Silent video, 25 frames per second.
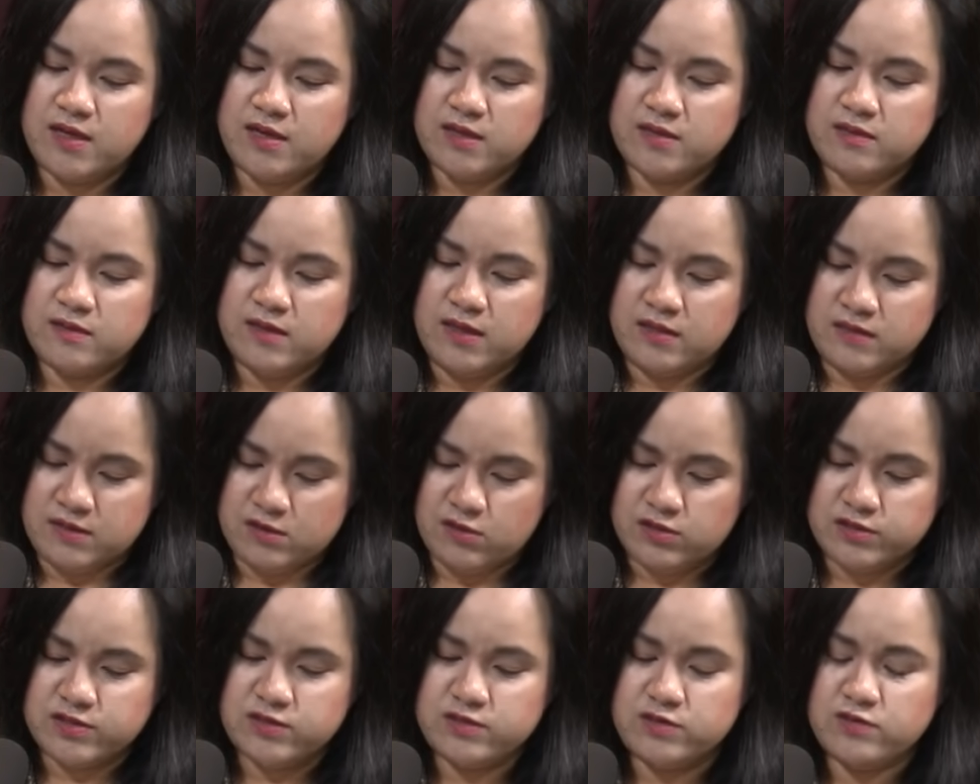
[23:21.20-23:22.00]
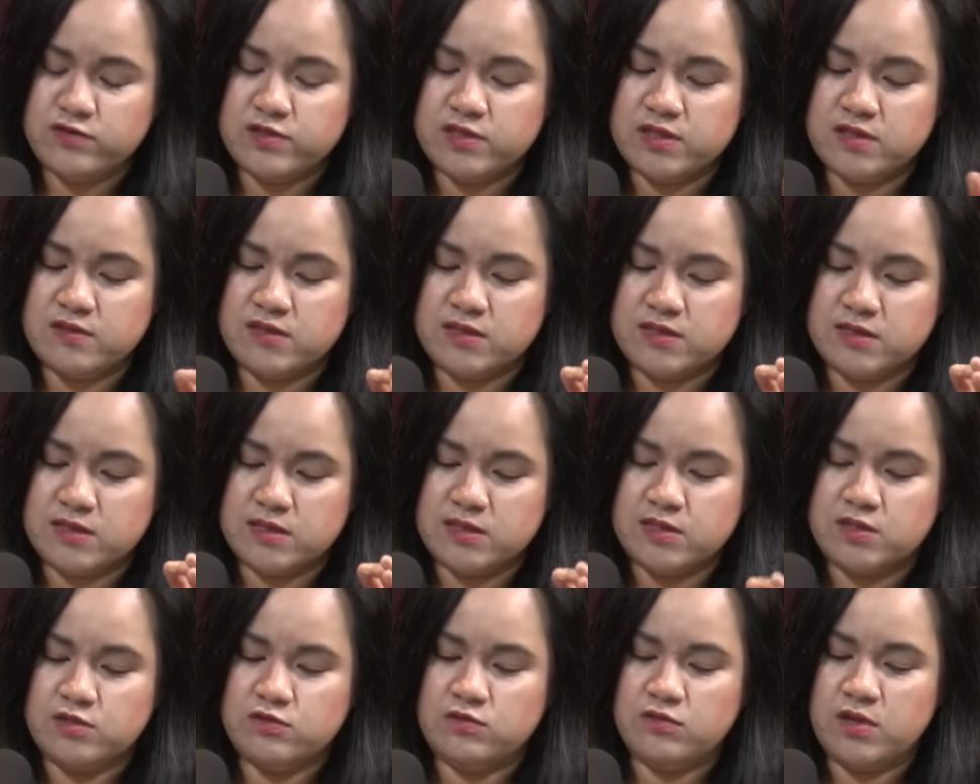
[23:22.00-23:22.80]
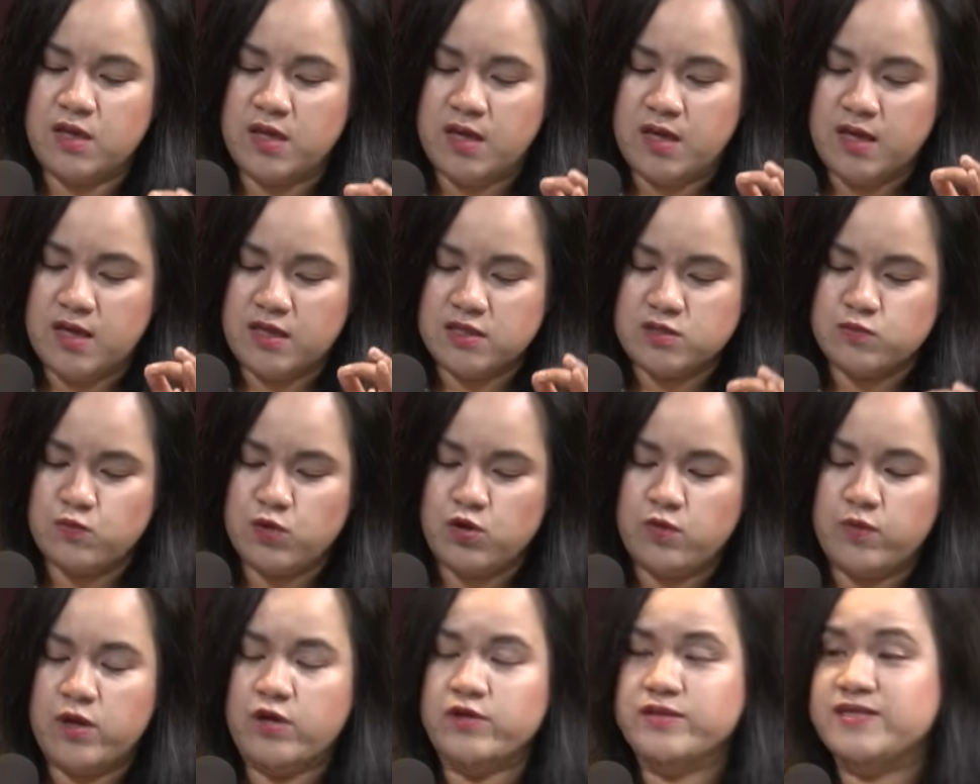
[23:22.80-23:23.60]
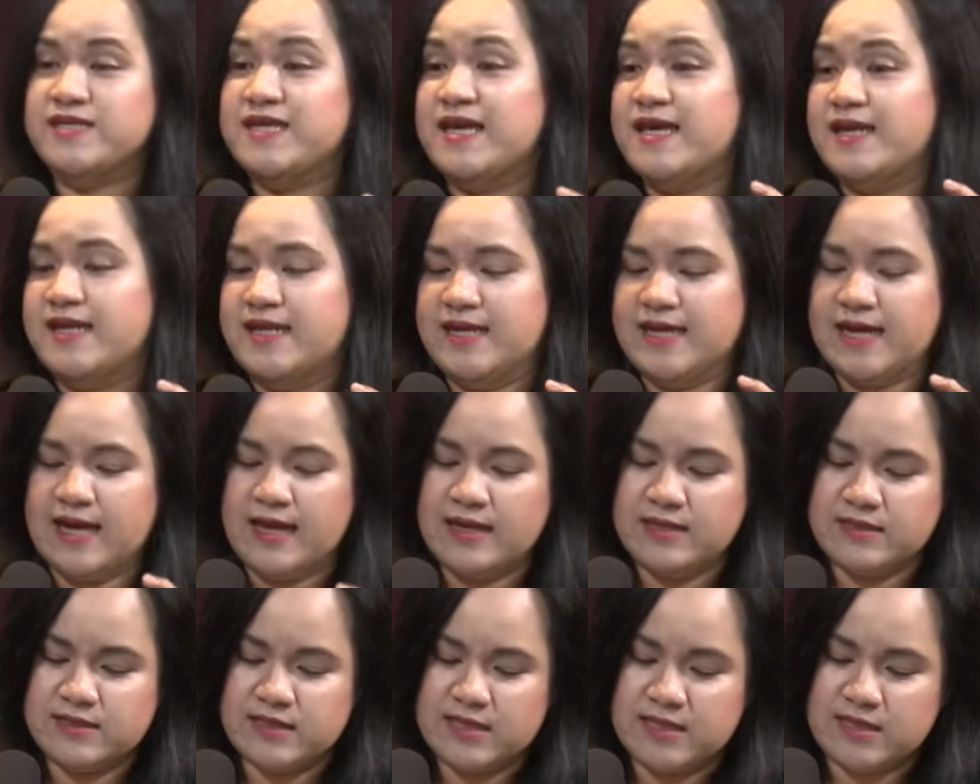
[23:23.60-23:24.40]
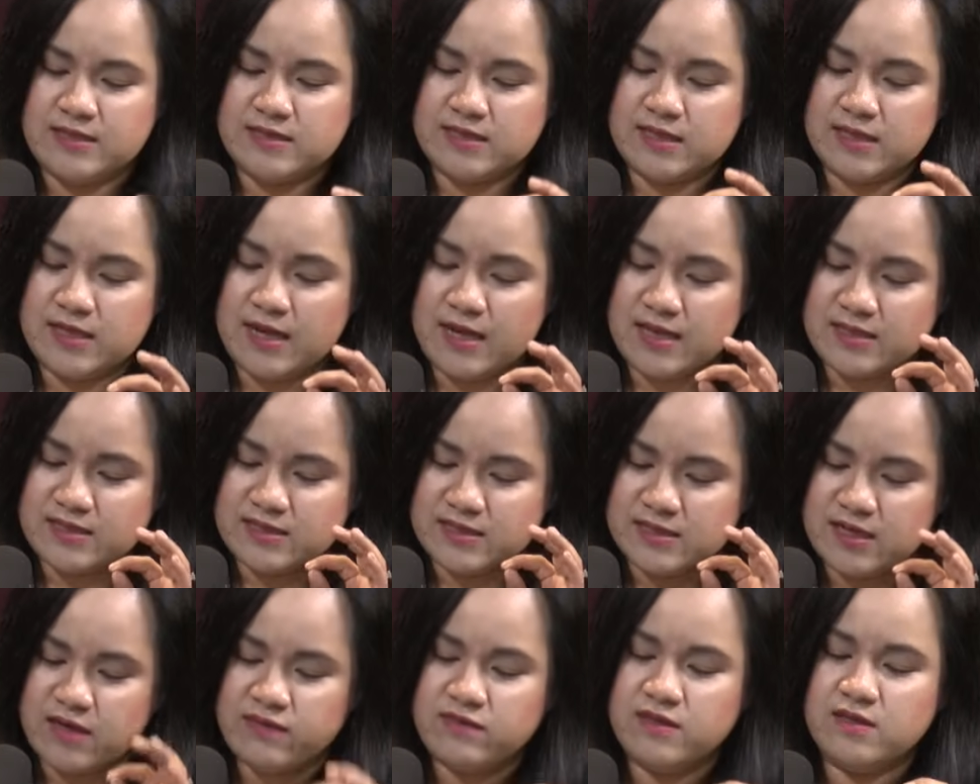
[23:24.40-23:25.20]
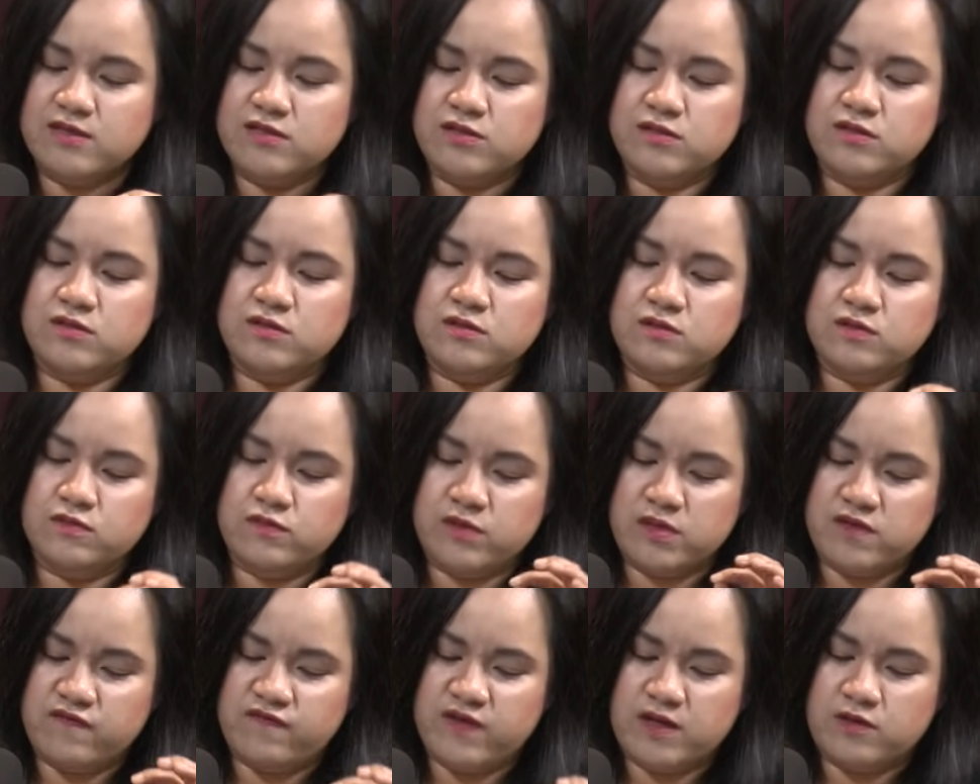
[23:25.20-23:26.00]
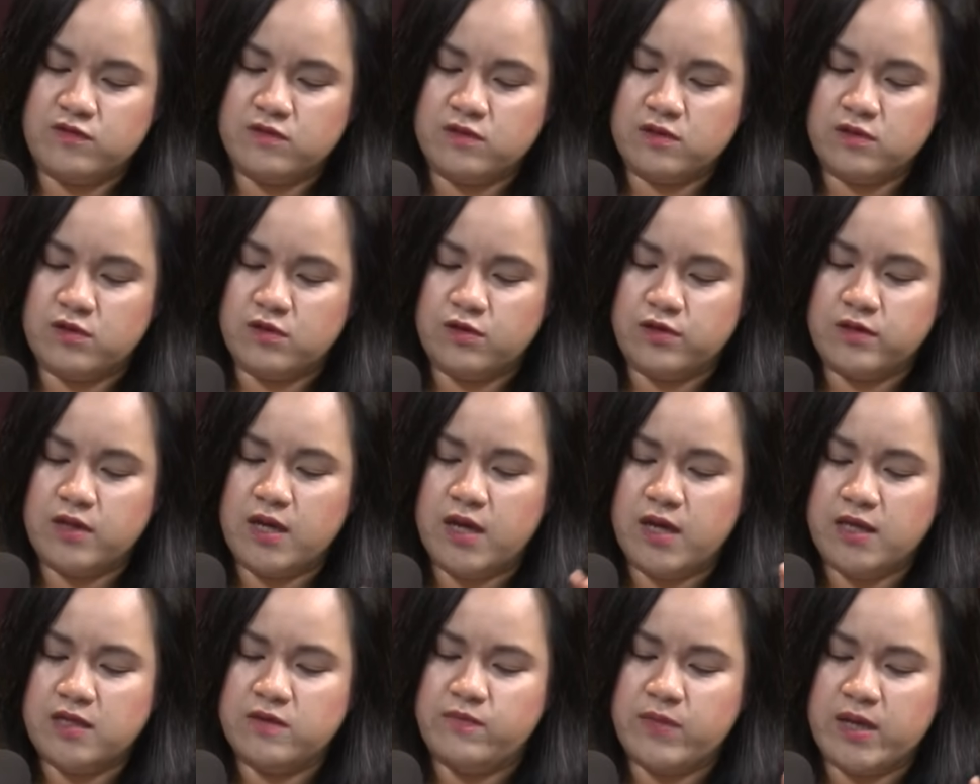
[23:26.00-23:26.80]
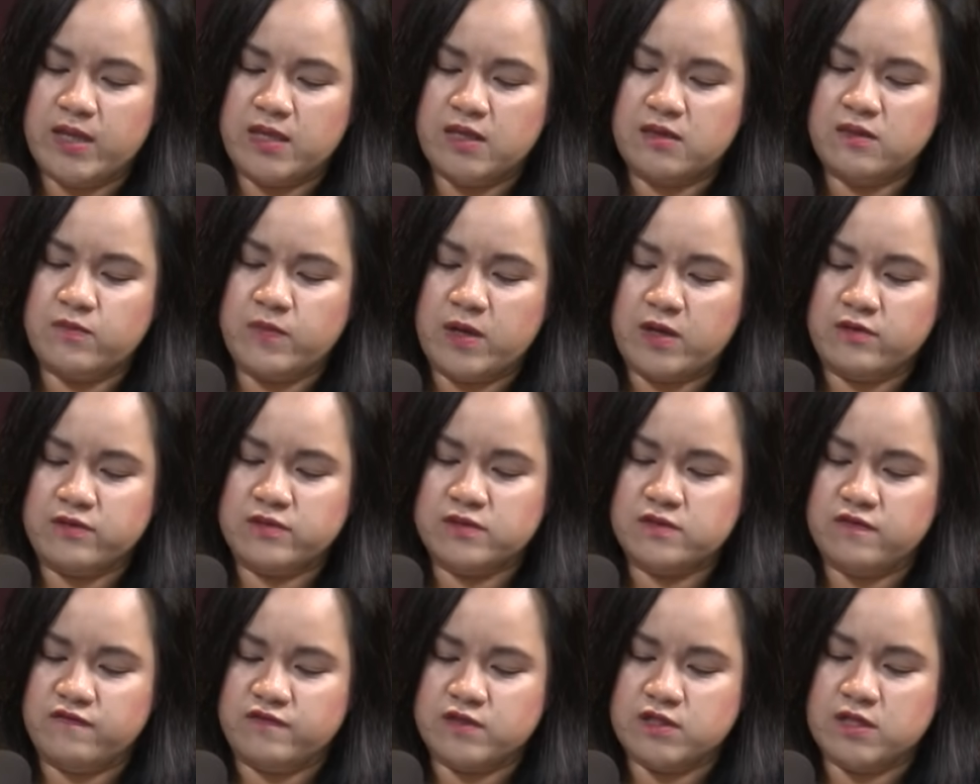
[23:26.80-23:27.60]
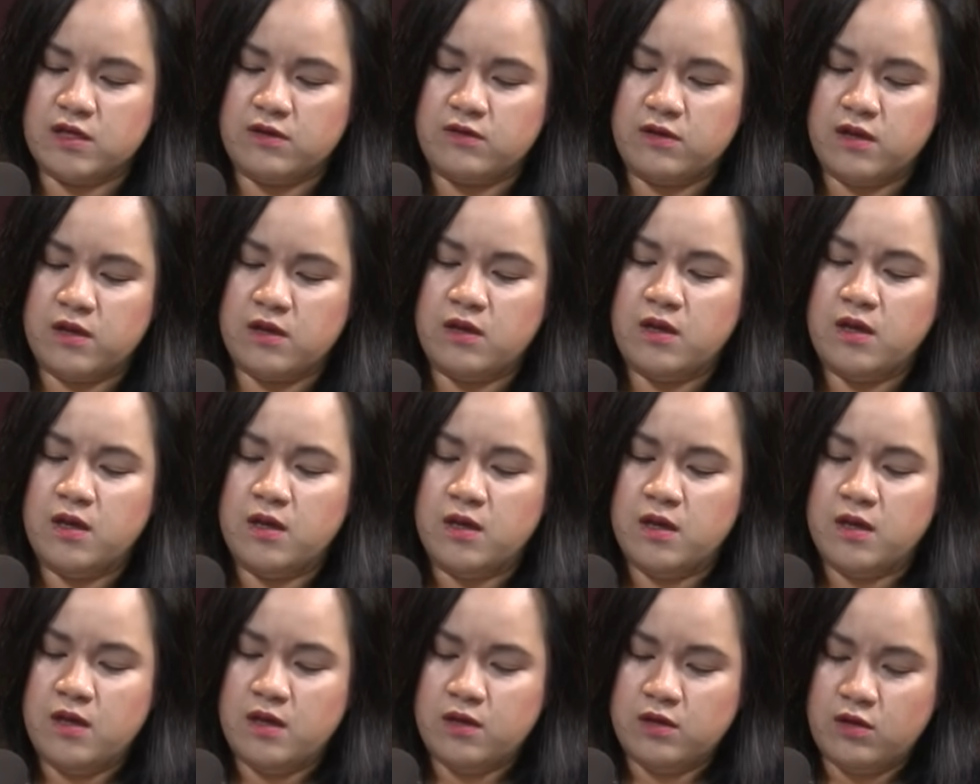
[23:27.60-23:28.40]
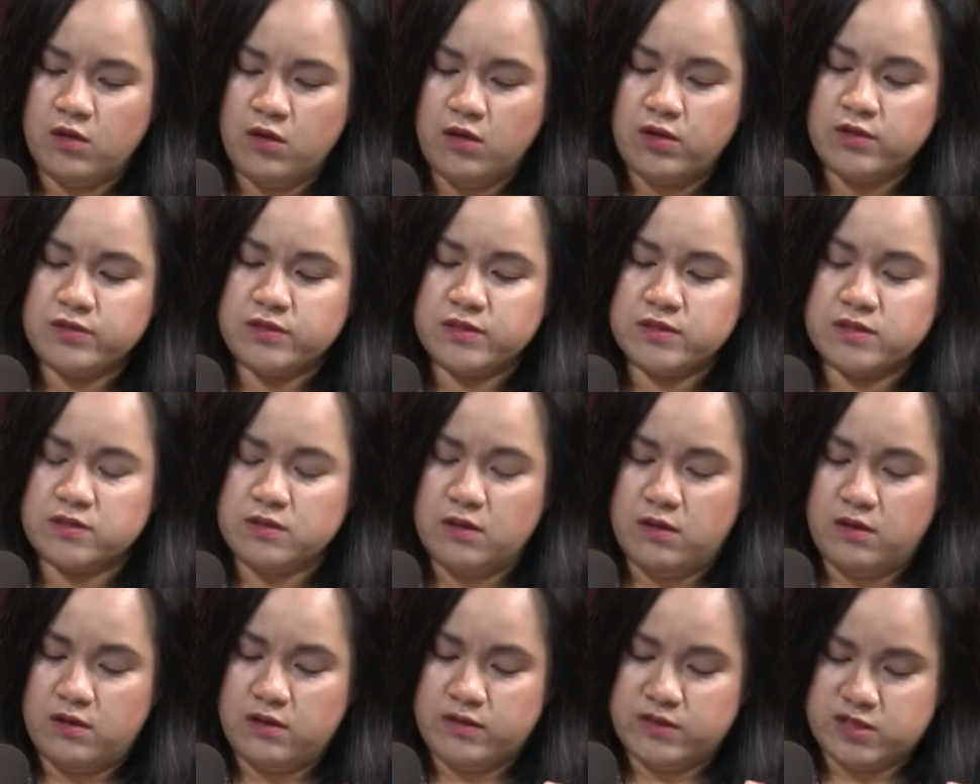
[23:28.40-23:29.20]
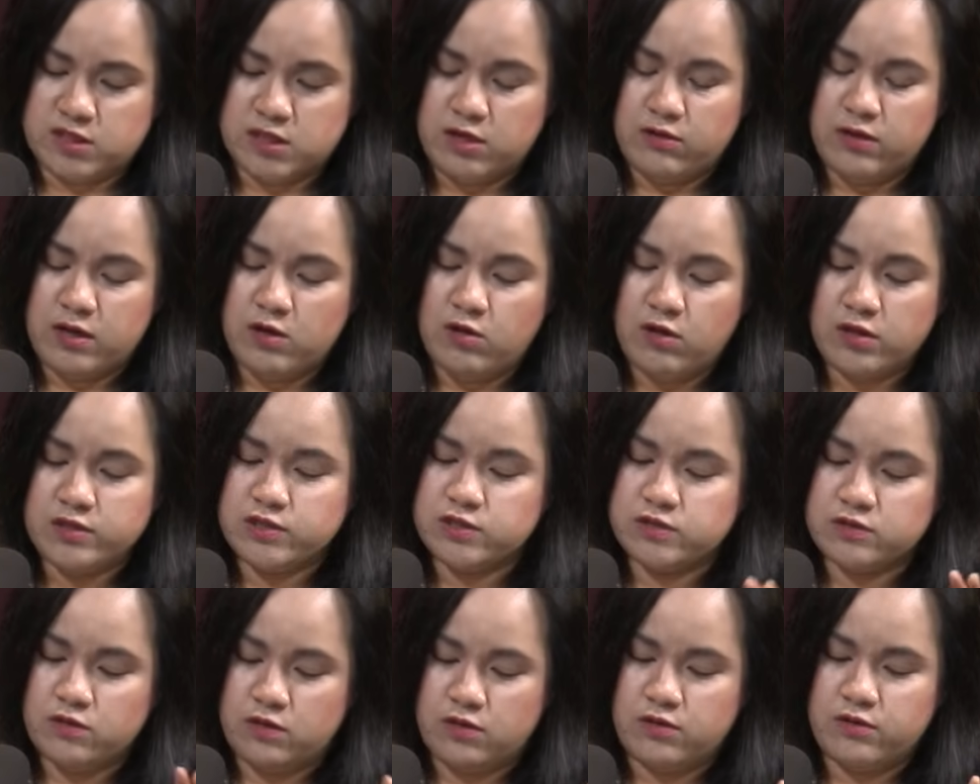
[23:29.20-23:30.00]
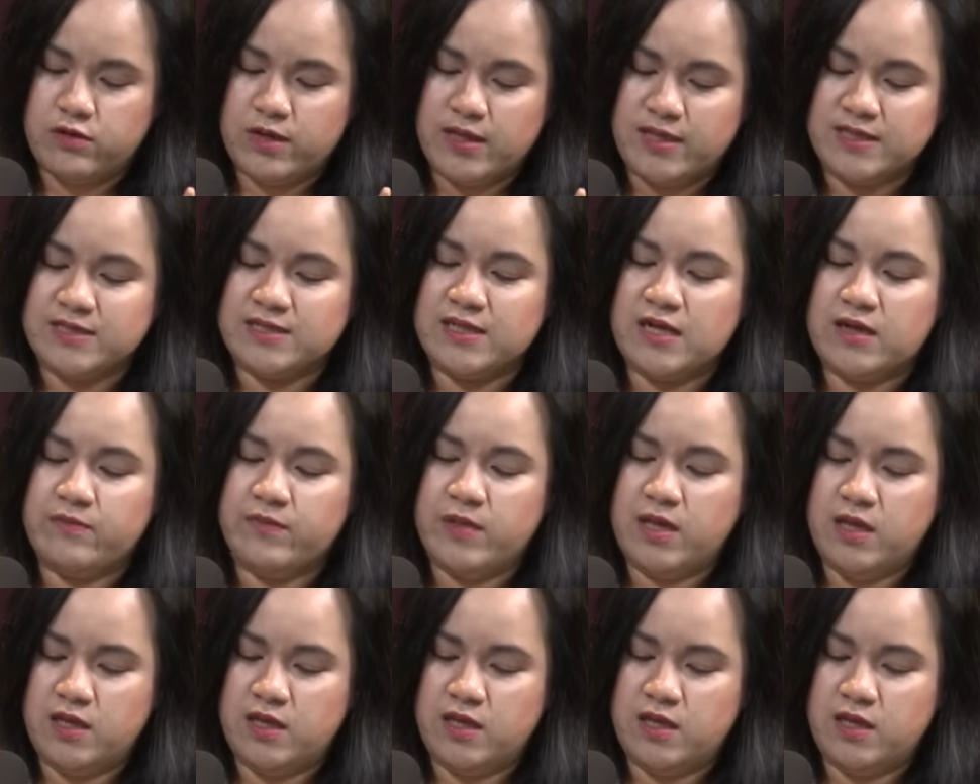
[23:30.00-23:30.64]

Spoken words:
In the constitution, this issue is more about technicalities. It has nothing to do with the federal court undermining the powers of Sharia courts or the Sharia courts or Islam."